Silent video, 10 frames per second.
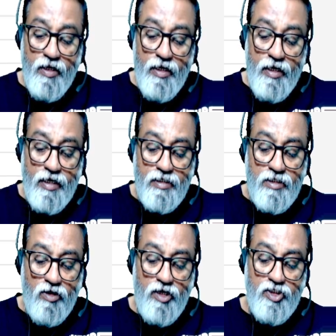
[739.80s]
Here is a
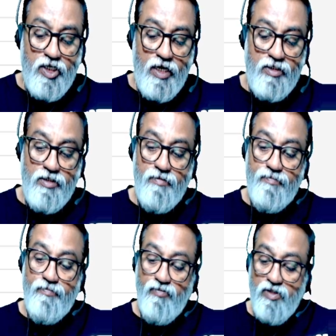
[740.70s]
third charge.
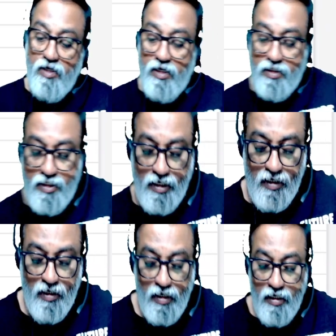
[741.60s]

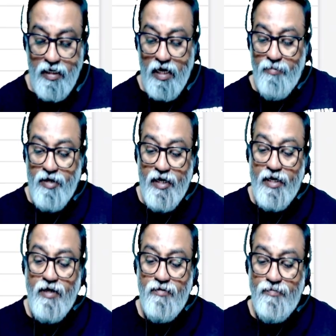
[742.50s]
See, here I am
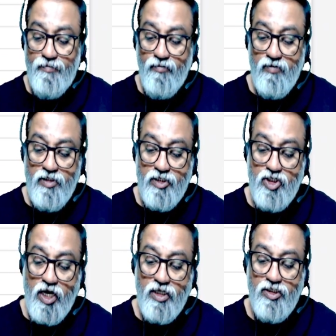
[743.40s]
taking this
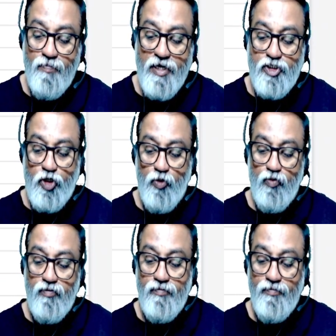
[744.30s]
charge plus q.
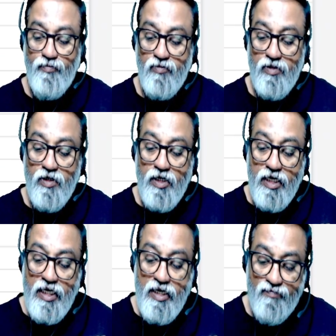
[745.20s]

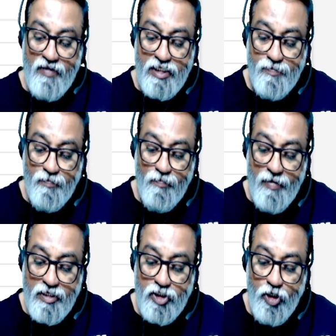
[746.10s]
If this
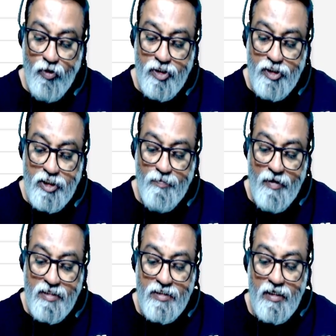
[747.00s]
plus q is
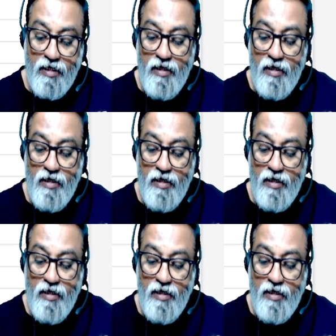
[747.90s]
displaced